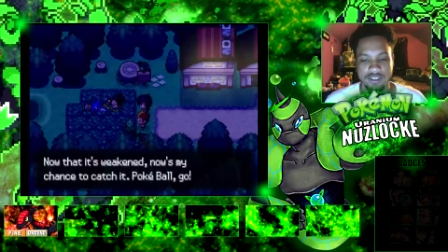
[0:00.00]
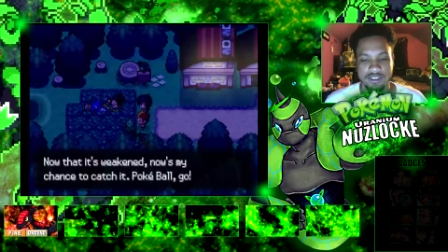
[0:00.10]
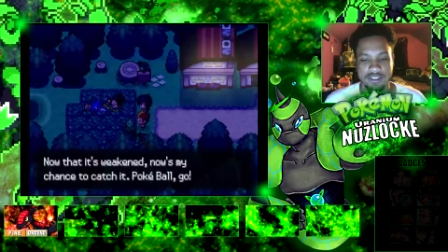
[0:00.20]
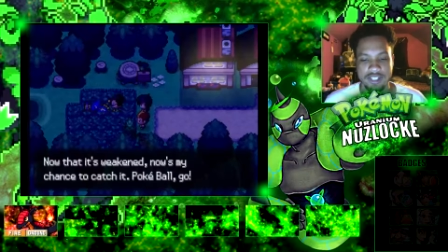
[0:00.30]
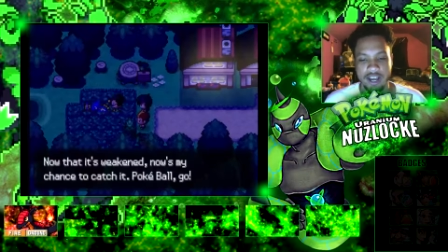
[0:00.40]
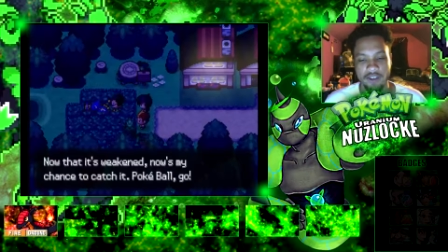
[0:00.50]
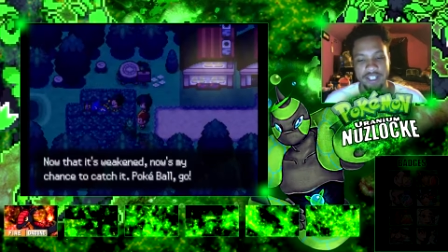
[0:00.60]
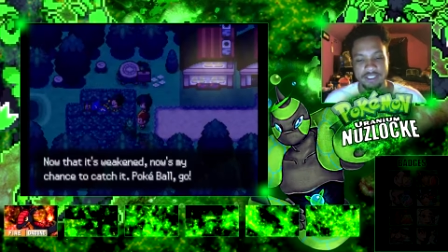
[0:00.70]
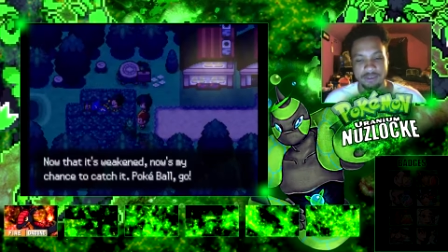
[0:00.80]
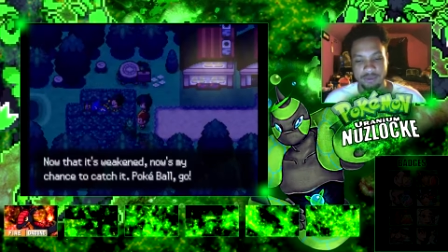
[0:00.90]
Now that
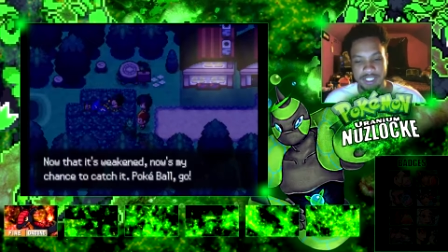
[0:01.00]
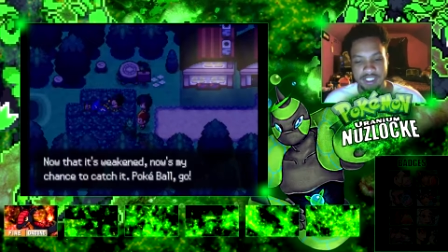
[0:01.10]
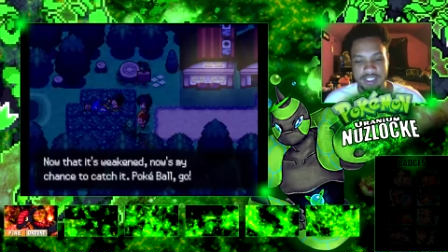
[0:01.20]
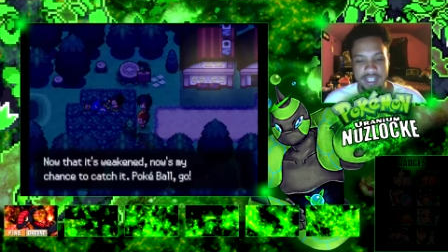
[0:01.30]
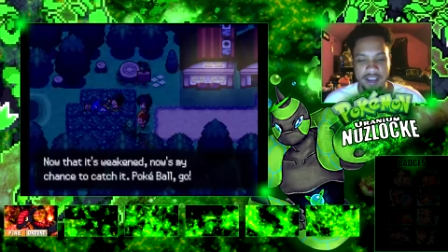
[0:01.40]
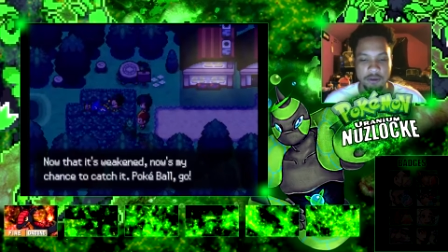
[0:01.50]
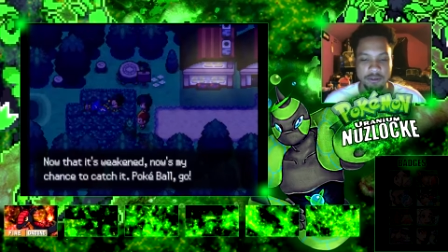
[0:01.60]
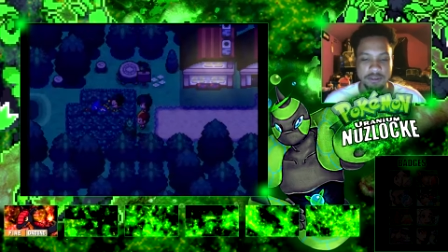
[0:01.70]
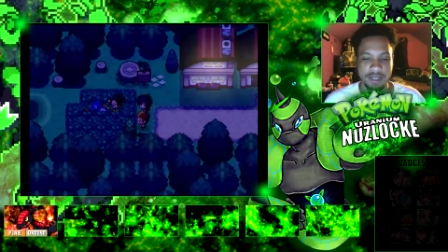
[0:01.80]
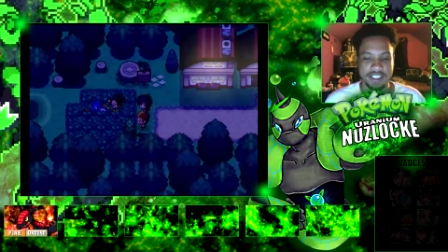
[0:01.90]
it's weakened, now
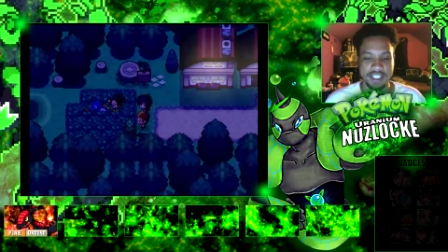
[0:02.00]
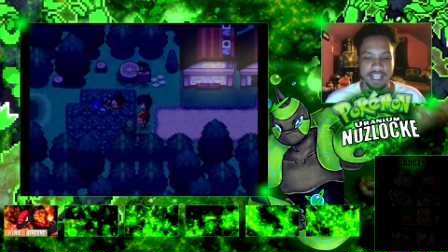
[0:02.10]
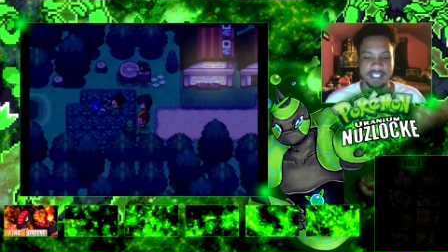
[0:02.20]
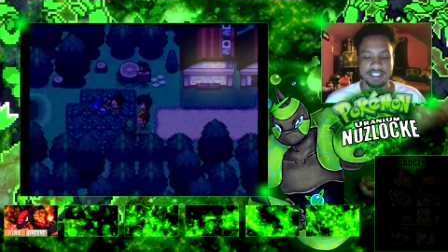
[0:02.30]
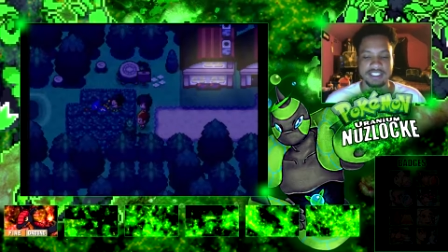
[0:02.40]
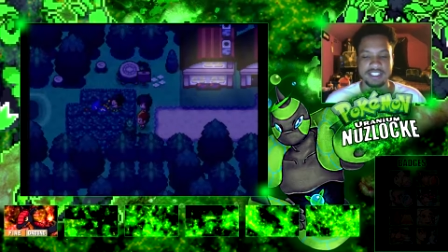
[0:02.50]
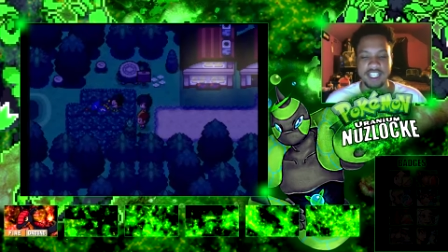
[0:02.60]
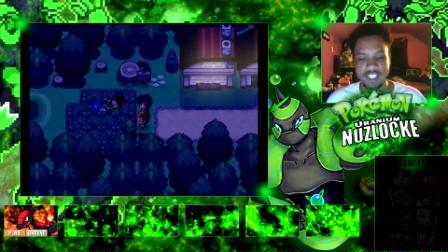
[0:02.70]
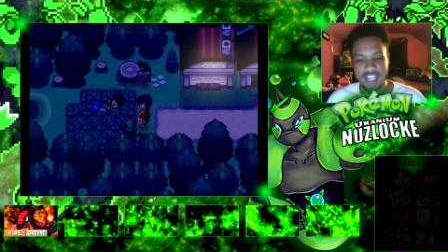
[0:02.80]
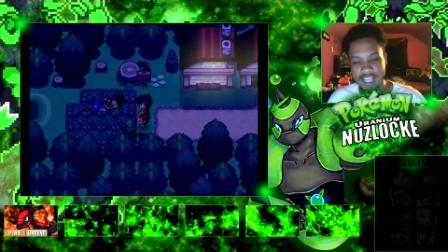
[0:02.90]
is my chance
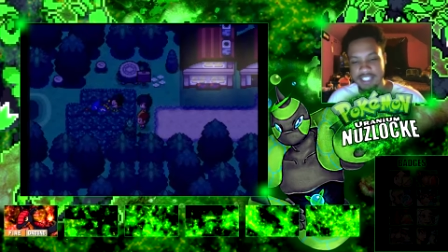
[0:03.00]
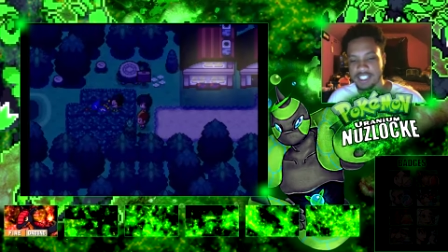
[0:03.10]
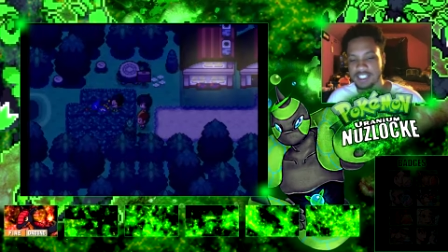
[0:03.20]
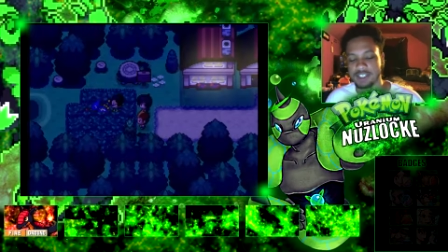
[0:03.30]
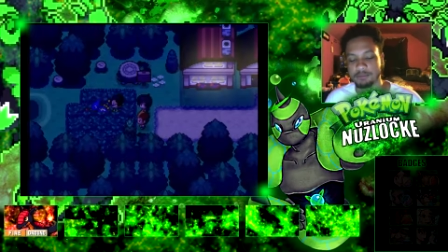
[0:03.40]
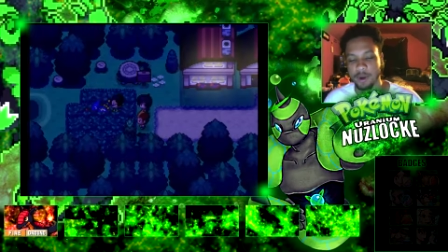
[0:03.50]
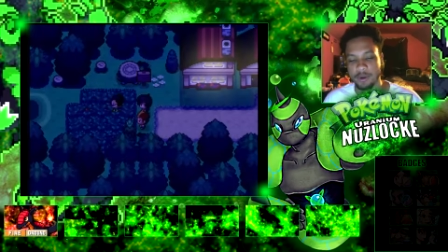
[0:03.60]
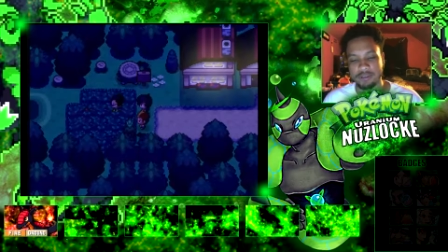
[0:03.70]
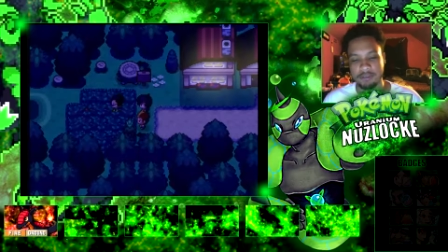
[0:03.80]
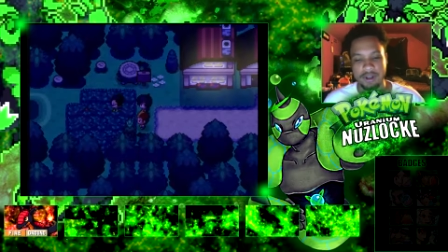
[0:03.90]
to catch it.
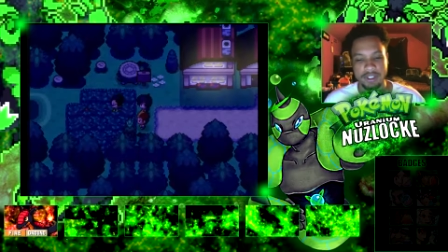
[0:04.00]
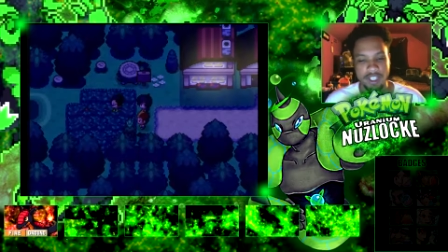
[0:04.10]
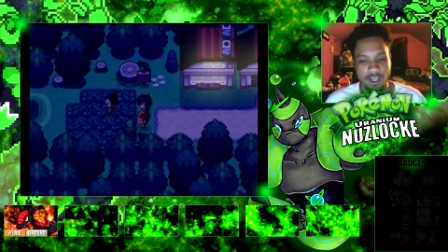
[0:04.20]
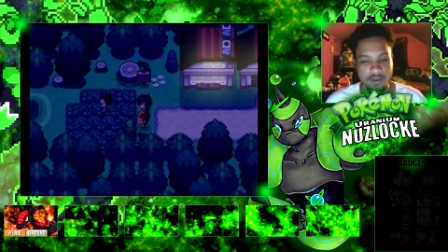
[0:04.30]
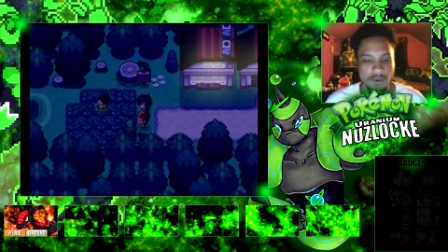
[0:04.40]
Pokemon Go!